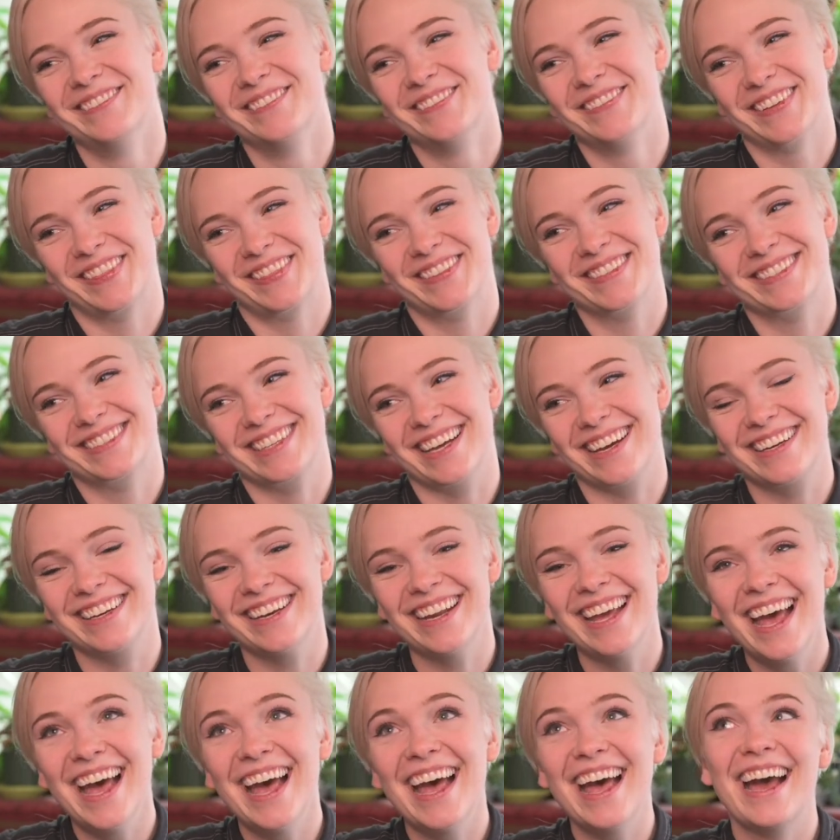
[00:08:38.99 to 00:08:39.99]
with the sun,
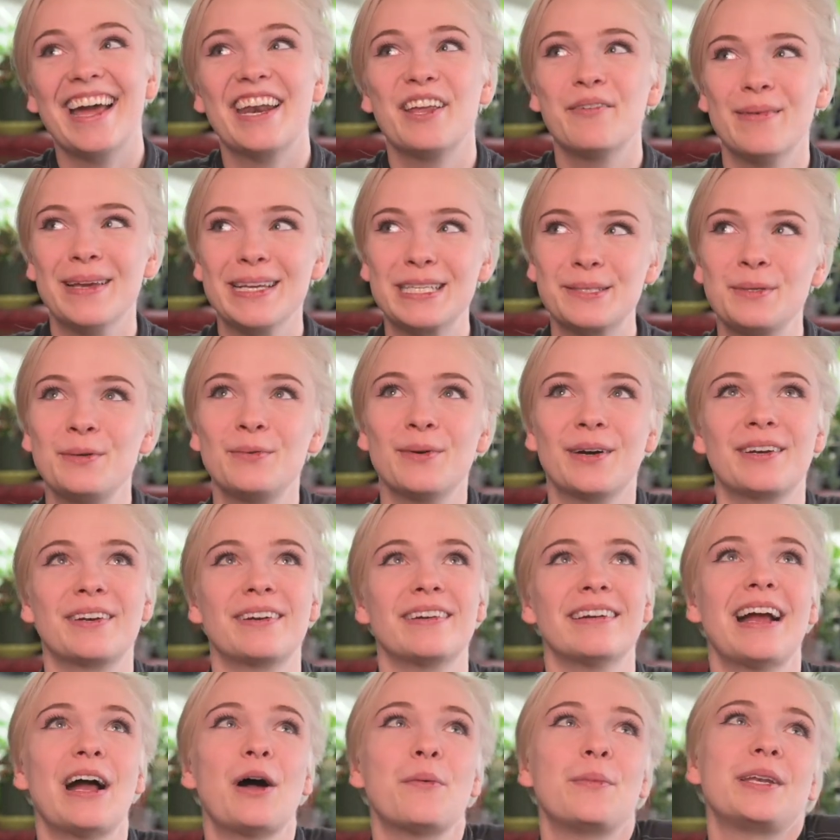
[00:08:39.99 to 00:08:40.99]
and it makes me
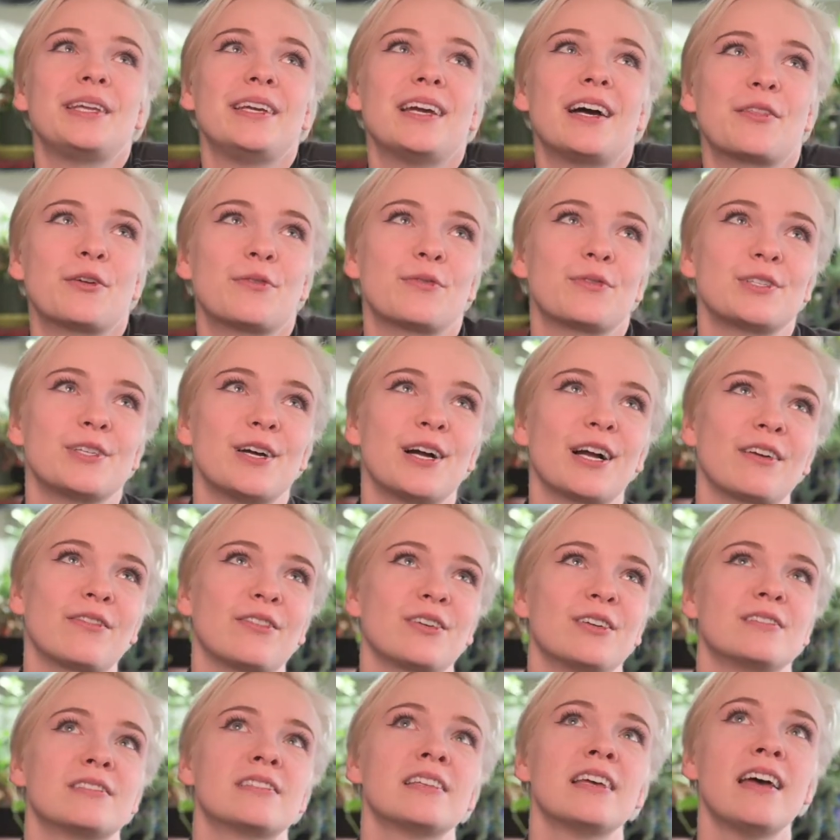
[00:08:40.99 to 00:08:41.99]
wonder how many other
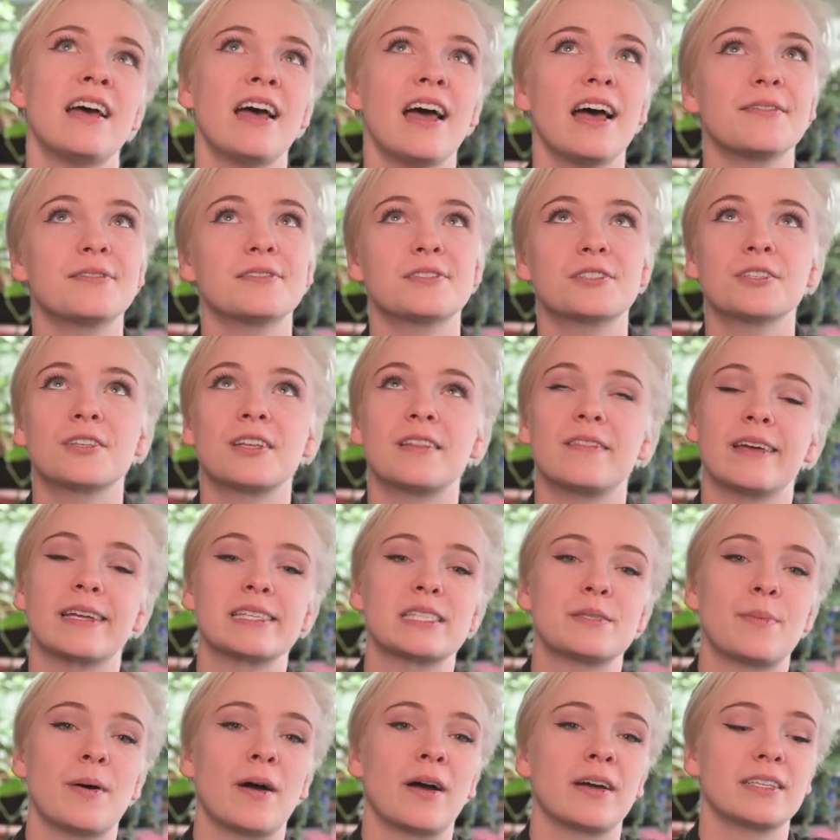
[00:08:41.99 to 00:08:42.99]
photographers have stood in that
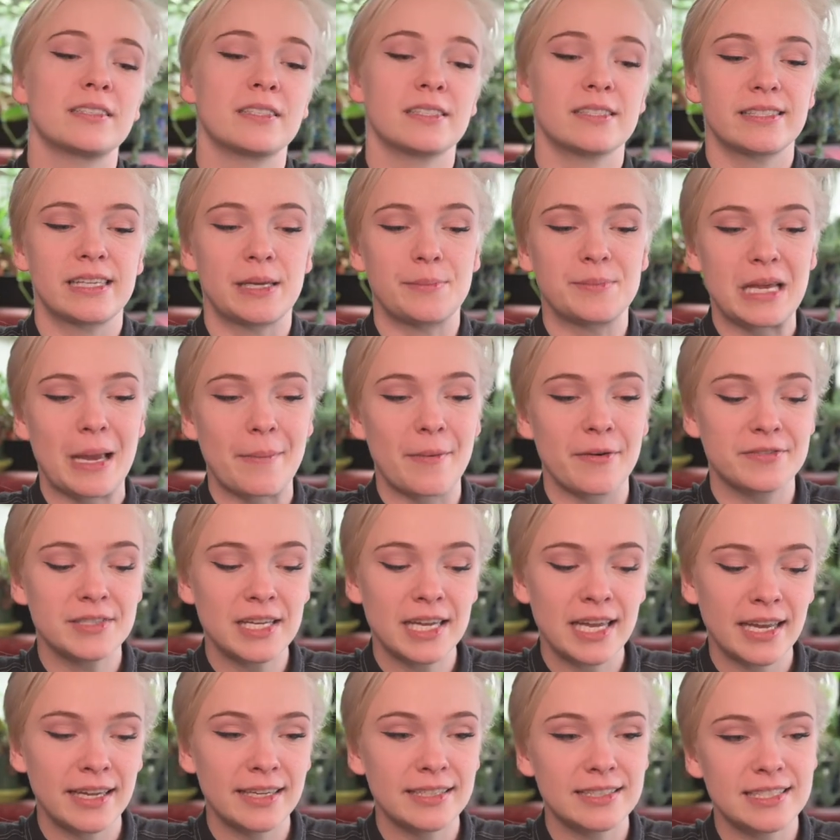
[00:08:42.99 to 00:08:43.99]
spot at the same time of
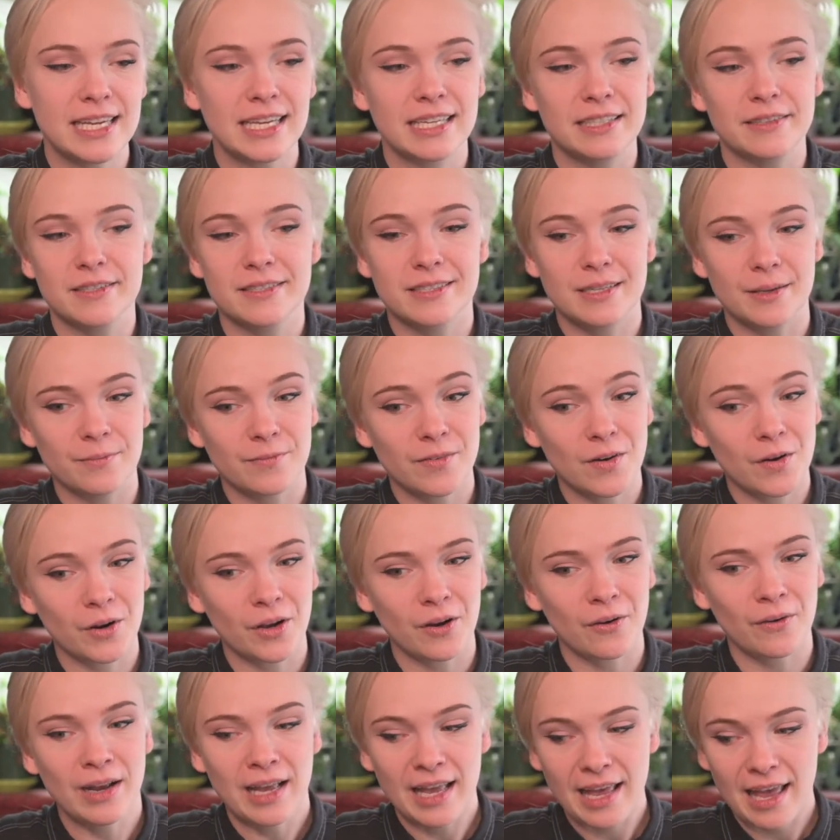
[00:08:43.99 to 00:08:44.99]
day and taken the same
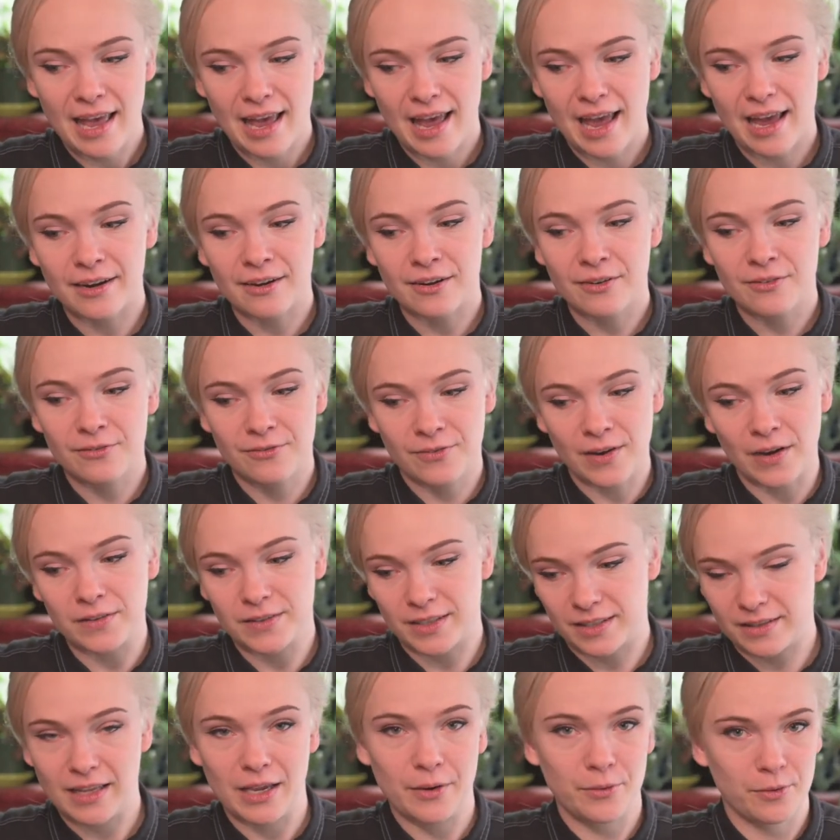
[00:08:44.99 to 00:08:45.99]
photo and felt
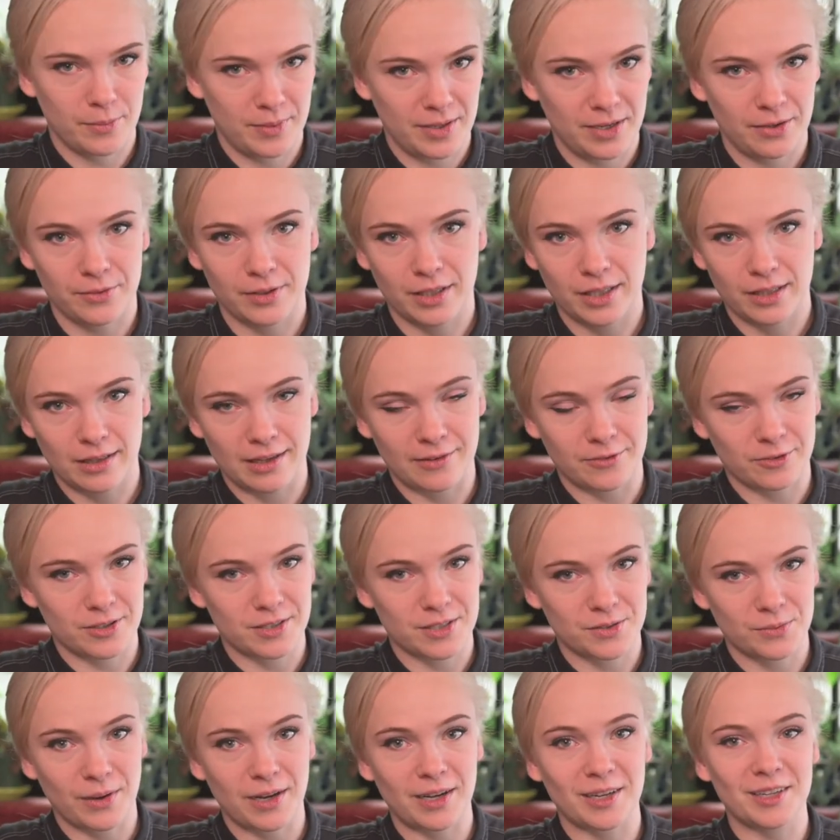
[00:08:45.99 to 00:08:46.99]
like they were being really clever
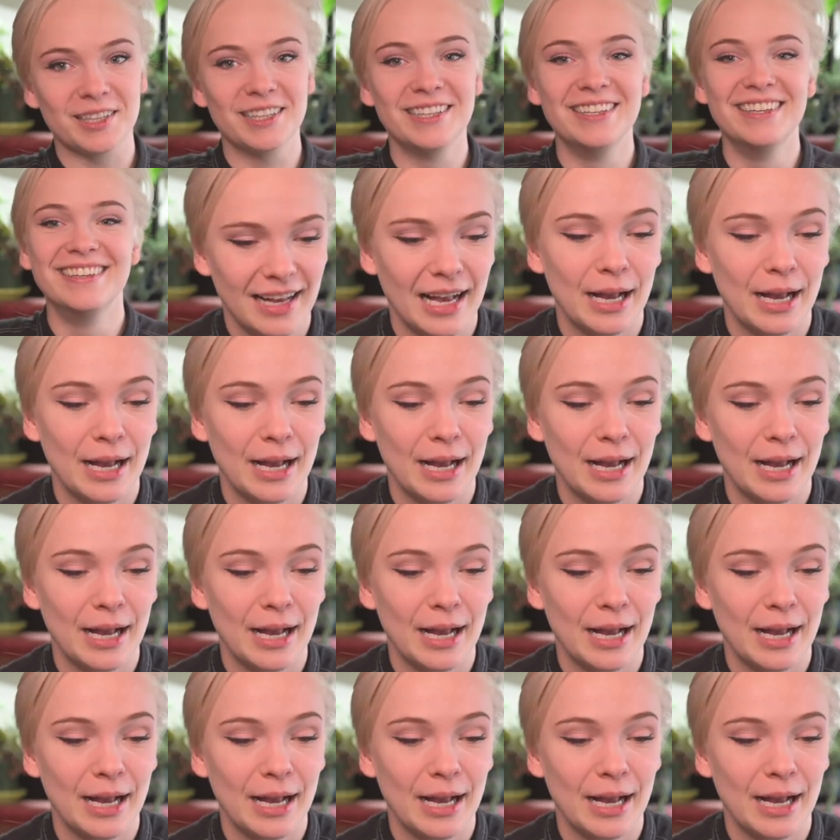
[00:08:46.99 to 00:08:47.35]
as well.